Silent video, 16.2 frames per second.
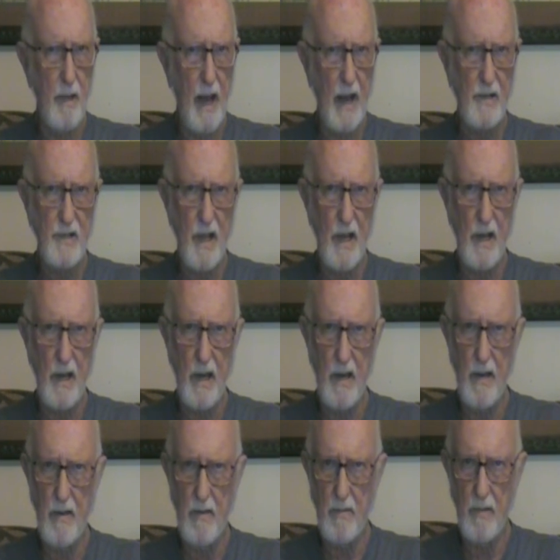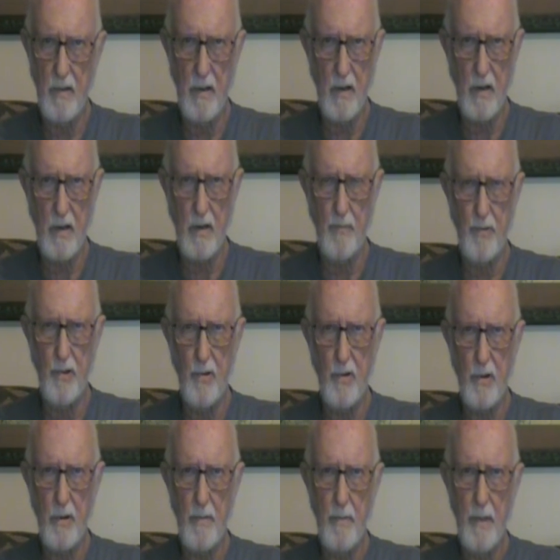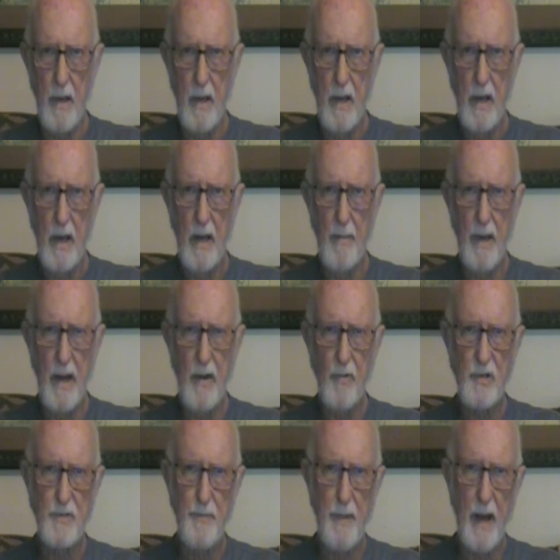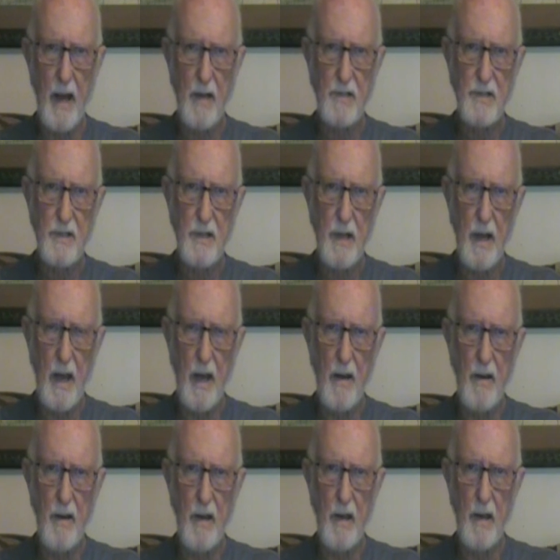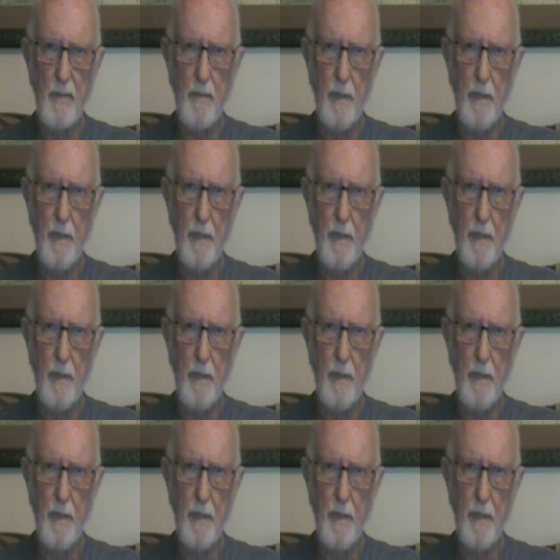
acts like a computer in many respects, and